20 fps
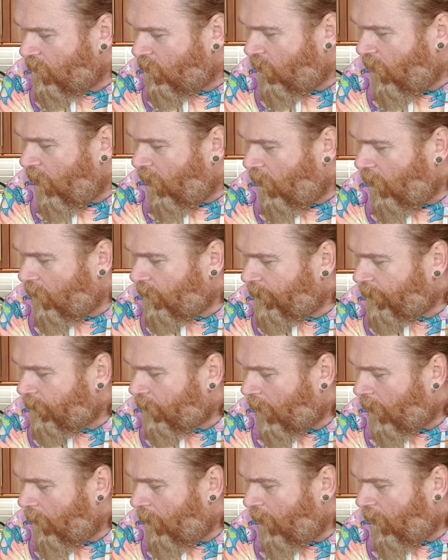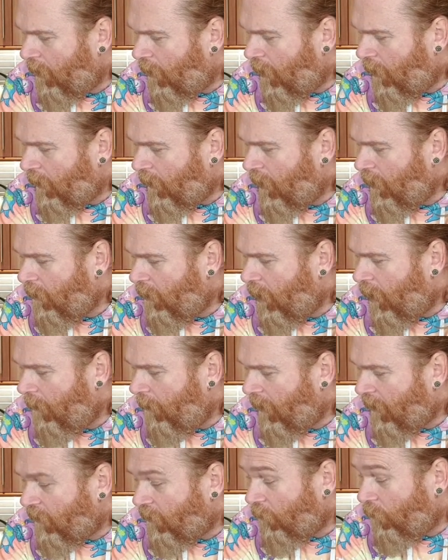as well, but I keep
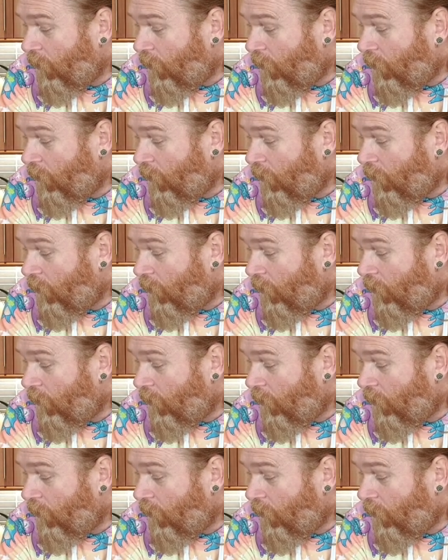going back